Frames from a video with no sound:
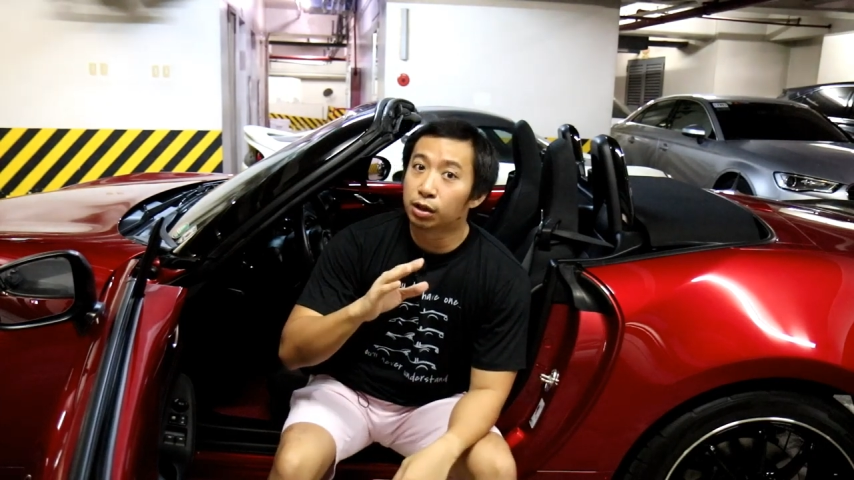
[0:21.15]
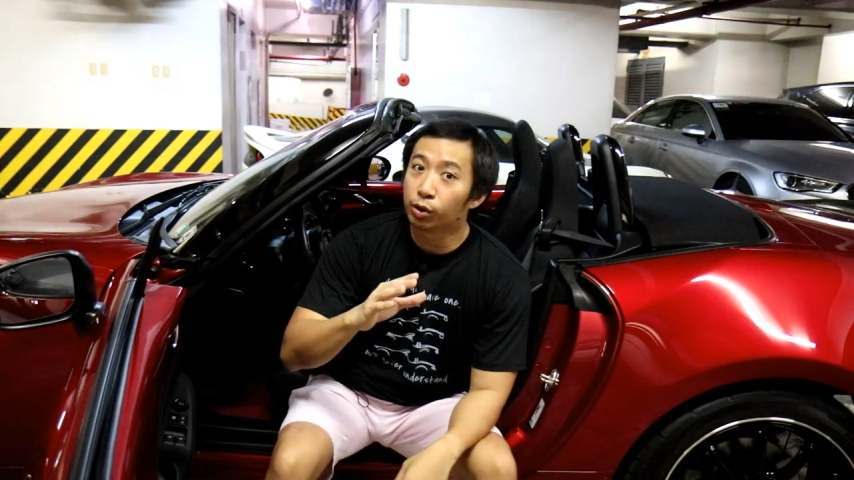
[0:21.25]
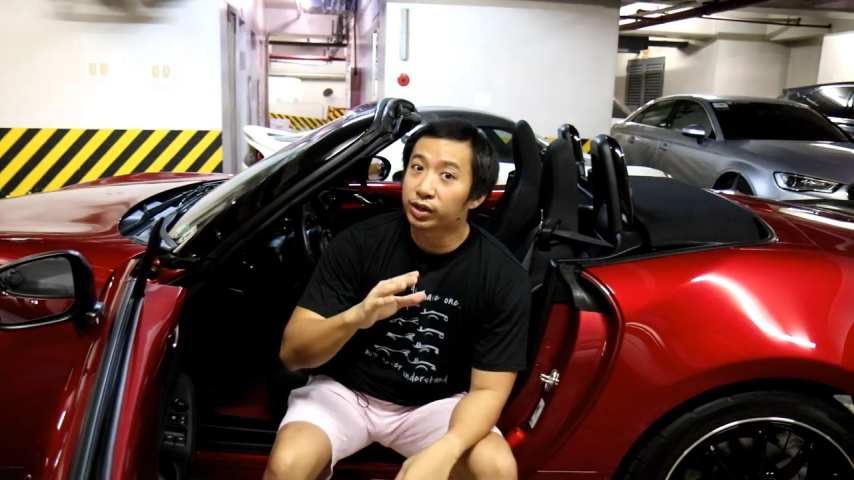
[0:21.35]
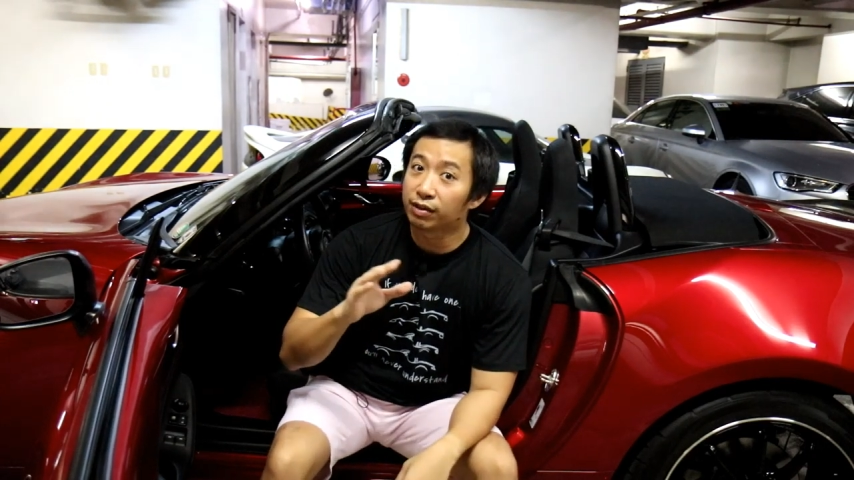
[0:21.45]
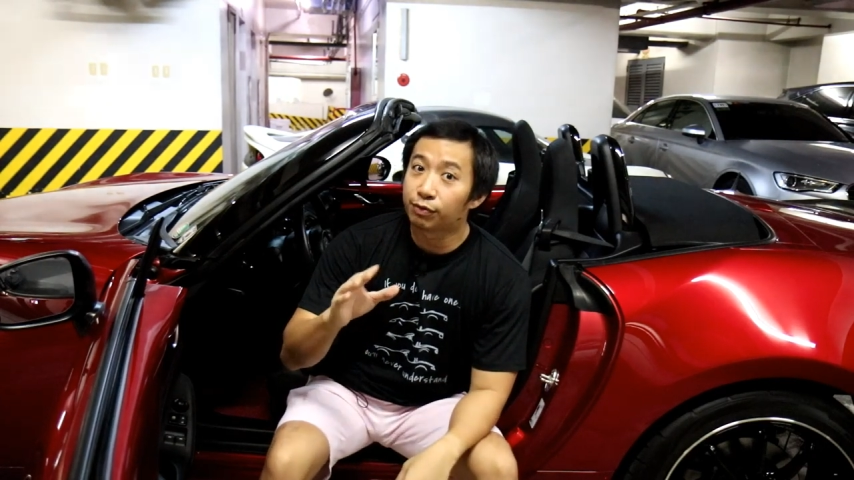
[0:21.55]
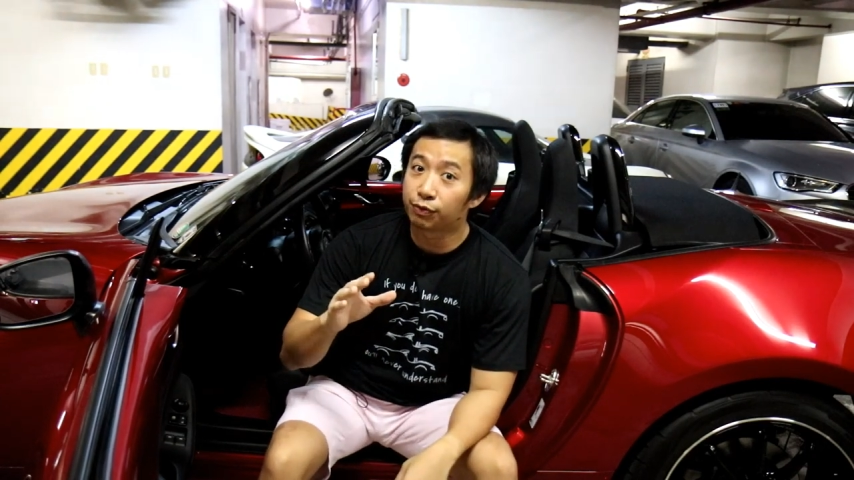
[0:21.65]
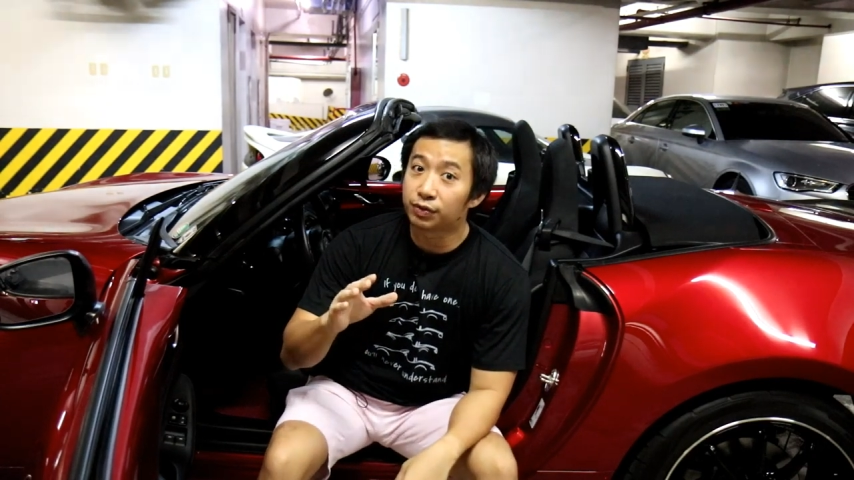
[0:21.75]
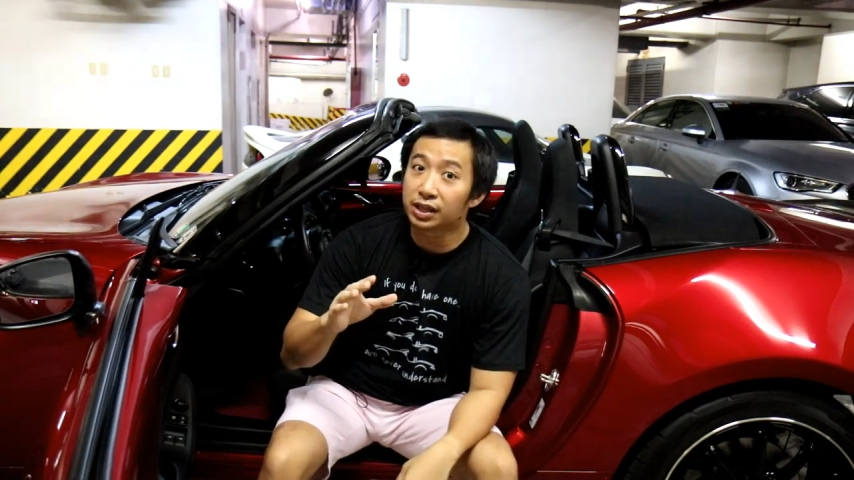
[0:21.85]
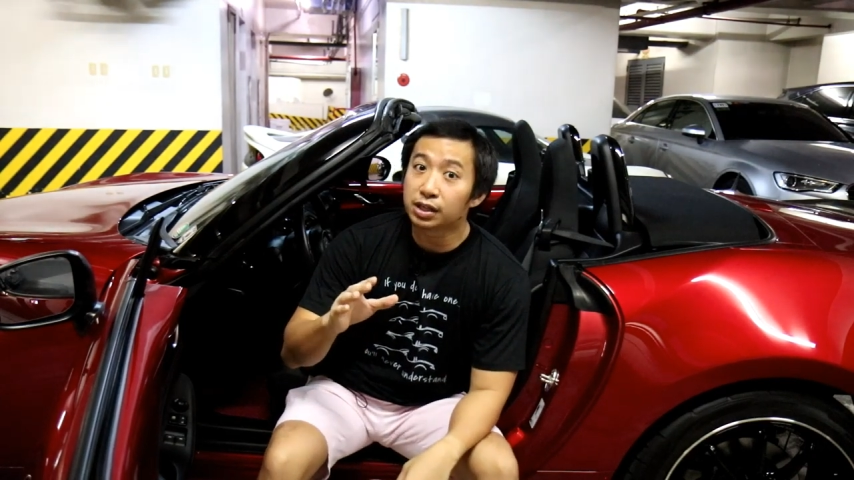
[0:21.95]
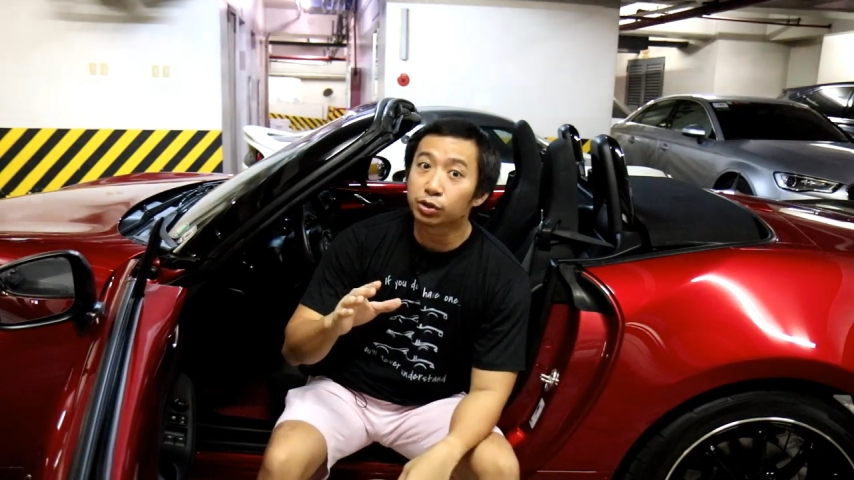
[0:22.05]
look and
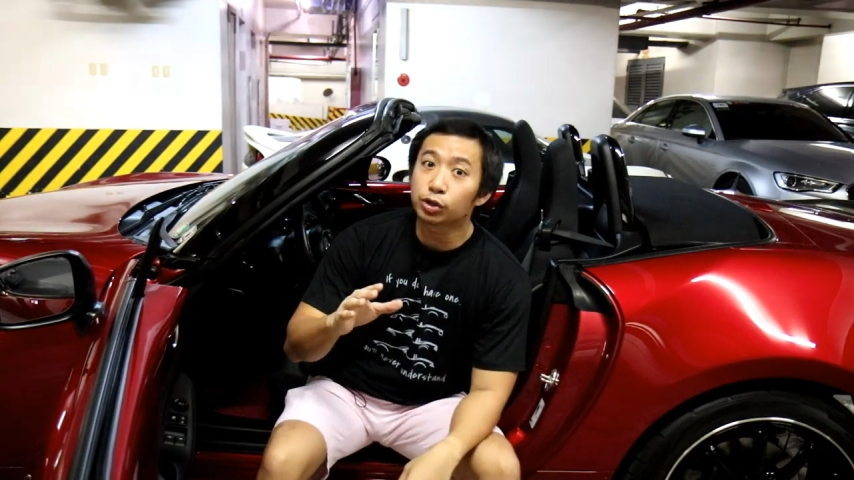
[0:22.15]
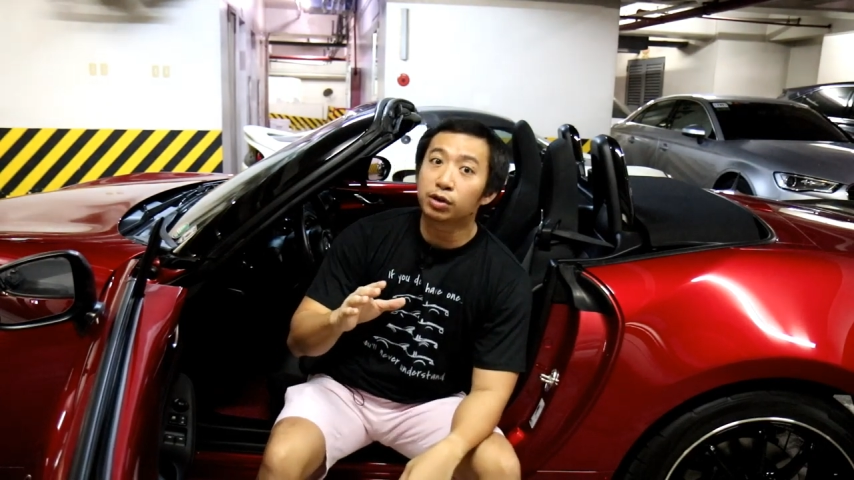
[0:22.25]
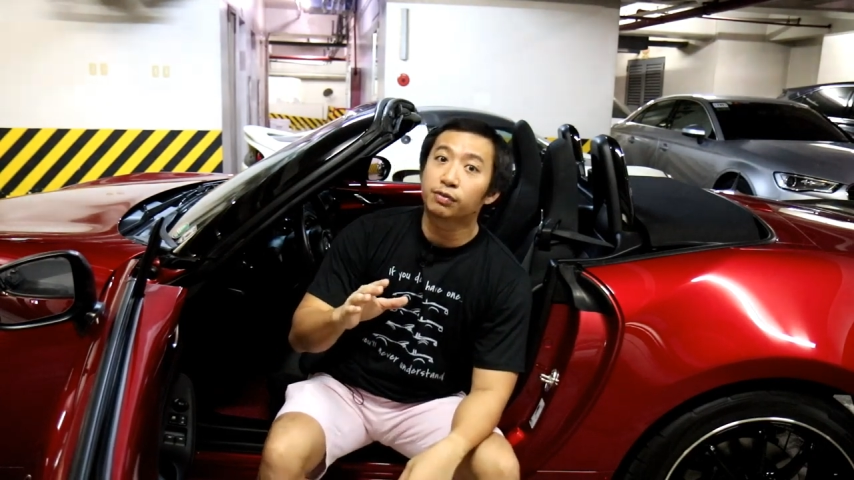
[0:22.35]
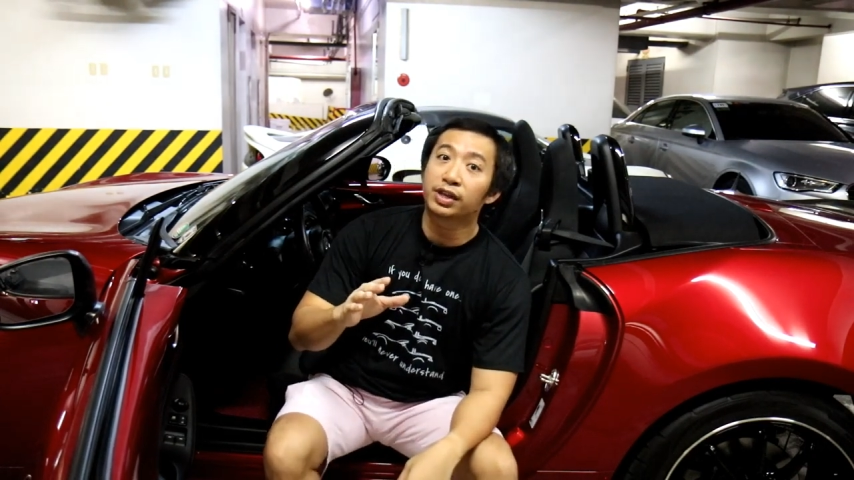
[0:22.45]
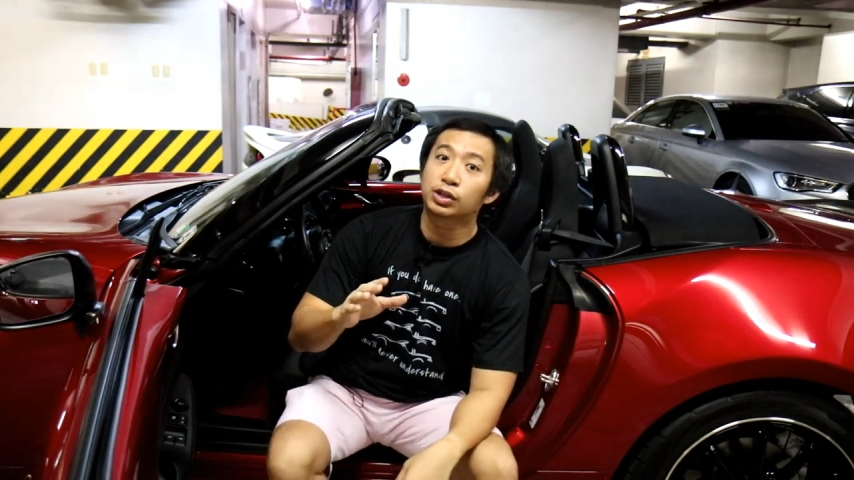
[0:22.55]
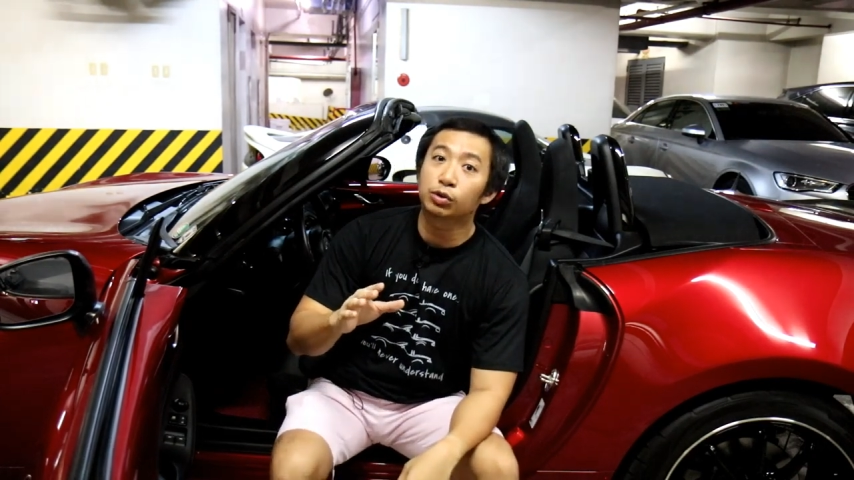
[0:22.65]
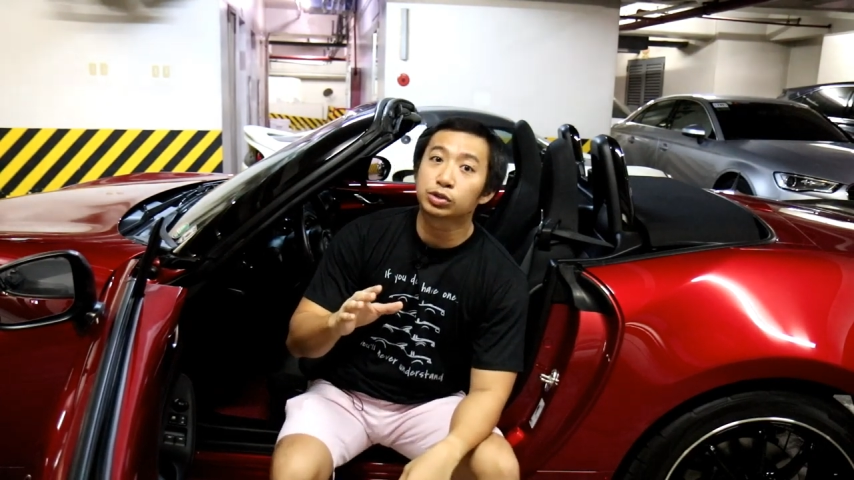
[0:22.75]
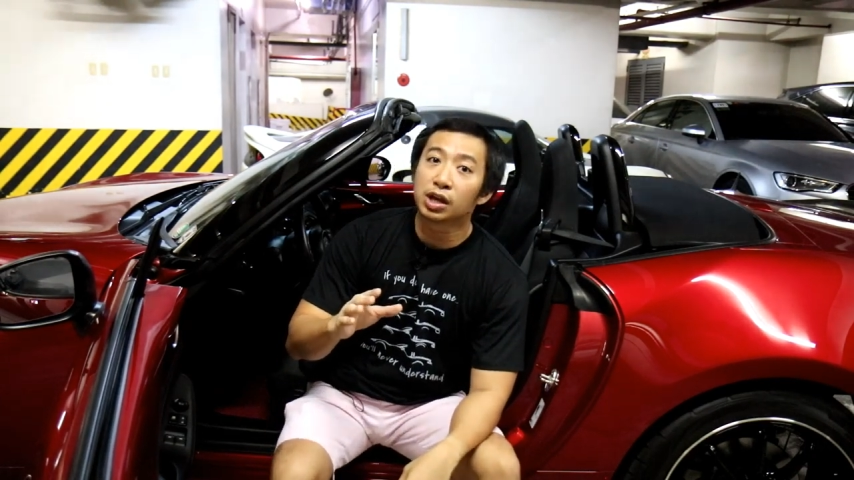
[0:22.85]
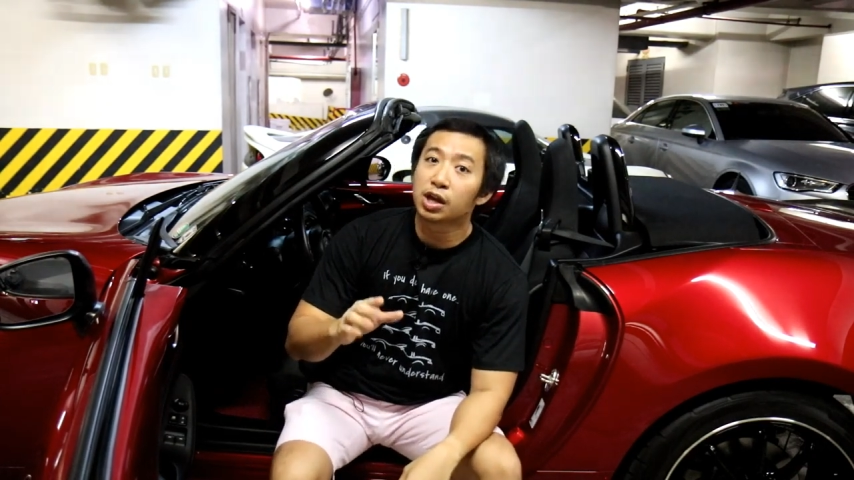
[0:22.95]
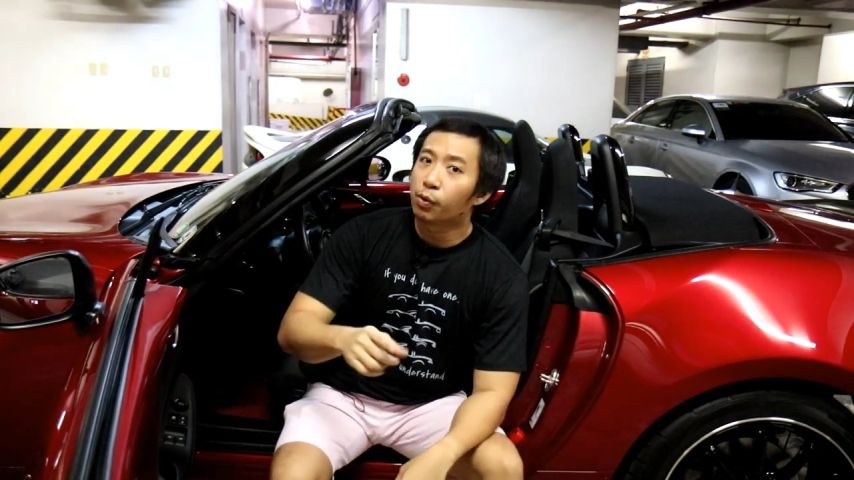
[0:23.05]
feel to your
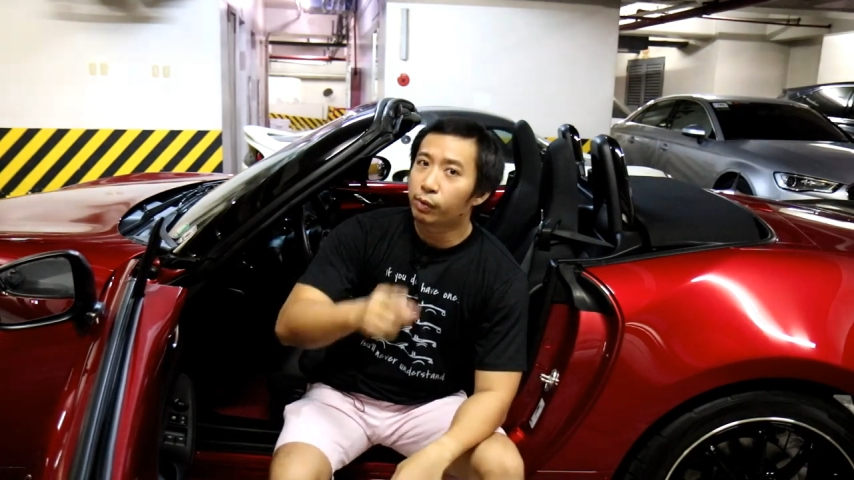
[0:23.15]
videos,